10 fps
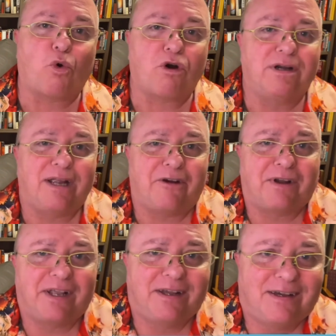
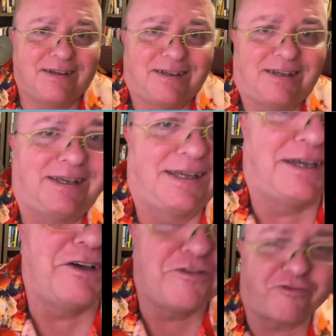ordinary
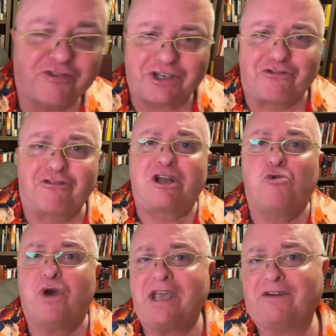frittering
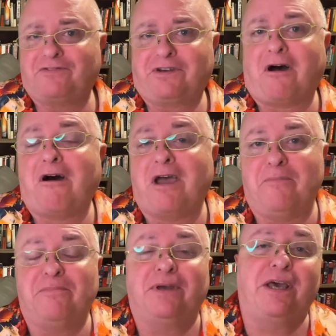away of
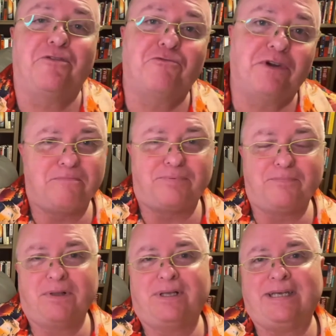time and
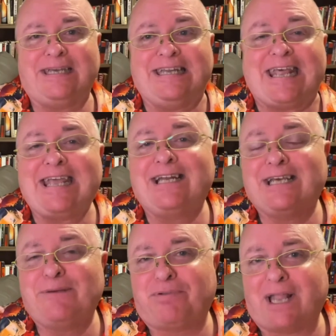
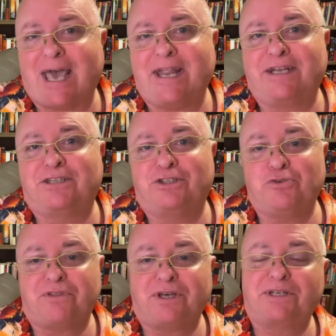inanely planning to
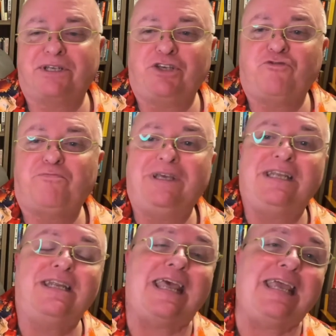do things that you've
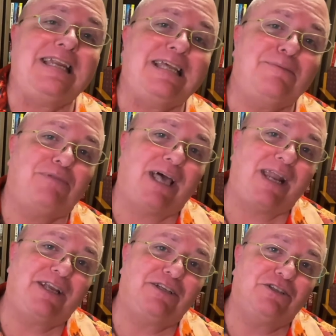been inanely
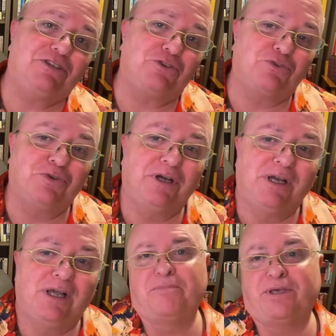planning to do
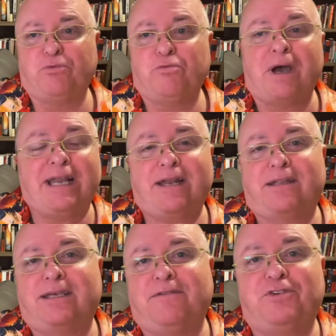that
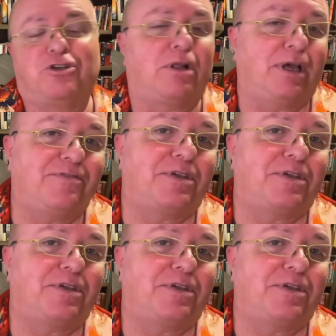might give your life